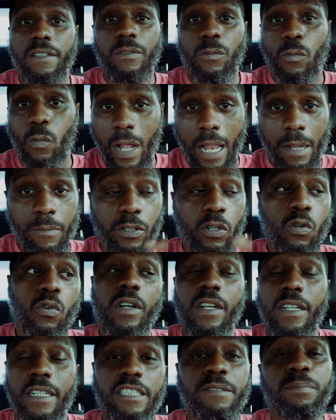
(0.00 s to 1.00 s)
while I'm
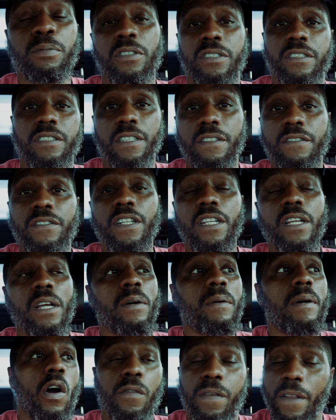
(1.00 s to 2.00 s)
recording these portions of the
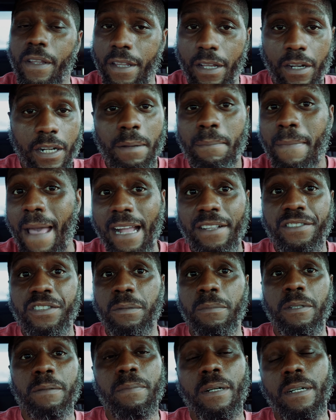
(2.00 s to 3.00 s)
video, hopefully they'll get back
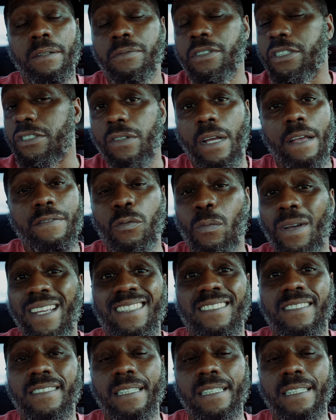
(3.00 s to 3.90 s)
to me, but we're just gonna have to wait and